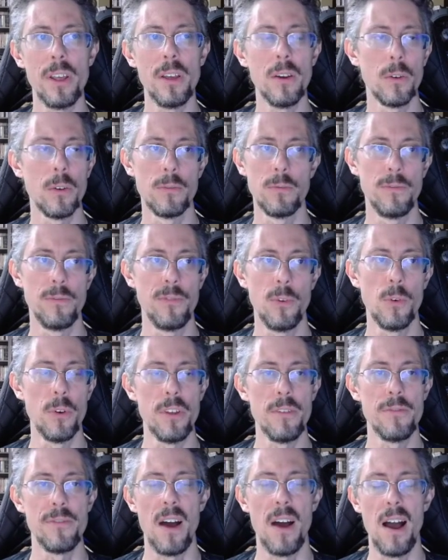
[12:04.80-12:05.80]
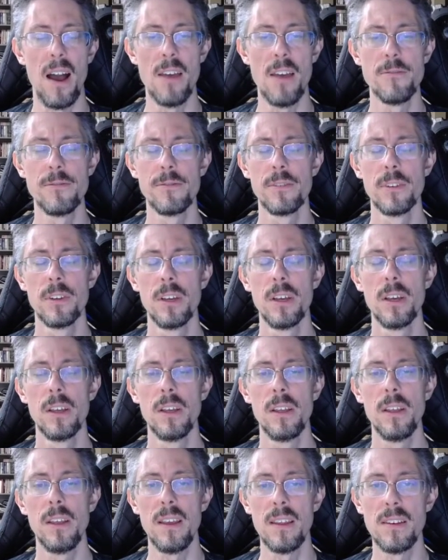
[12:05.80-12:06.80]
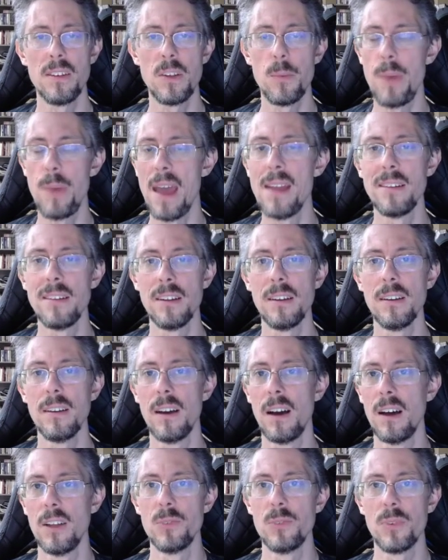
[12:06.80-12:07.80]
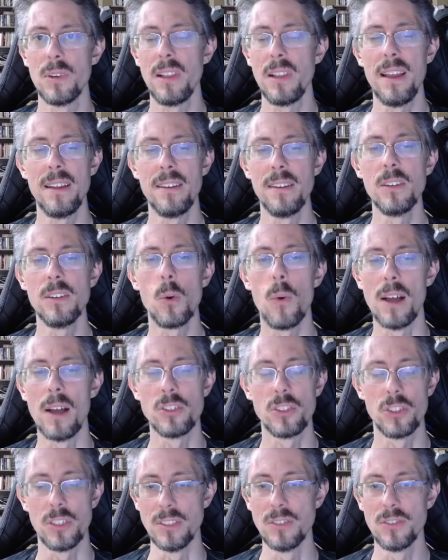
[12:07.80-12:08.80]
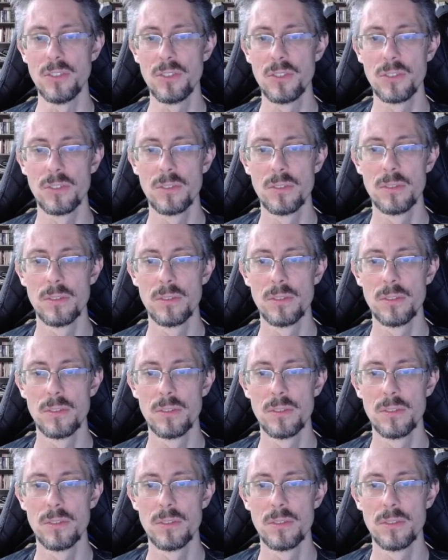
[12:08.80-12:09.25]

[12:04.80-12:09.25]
or 45 independent, unrelated questions